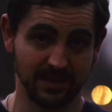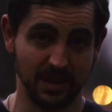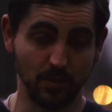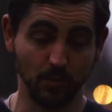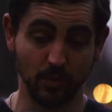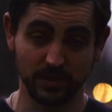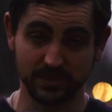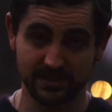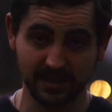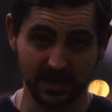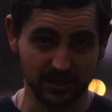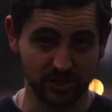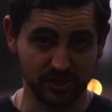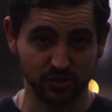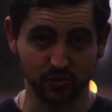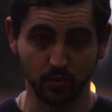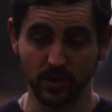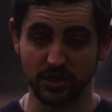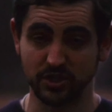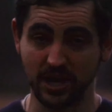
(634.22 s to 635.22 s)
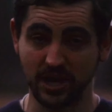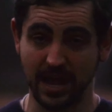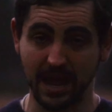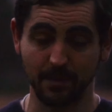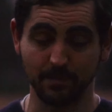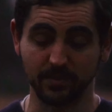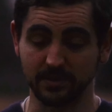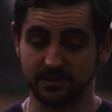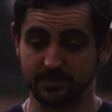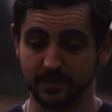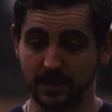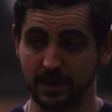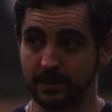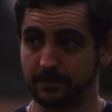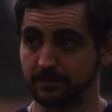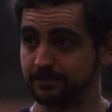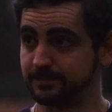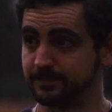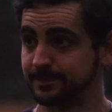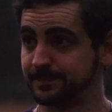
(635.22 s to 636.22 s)
And once that switch happens,
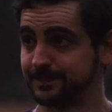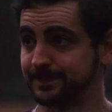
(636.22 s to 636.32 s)
man,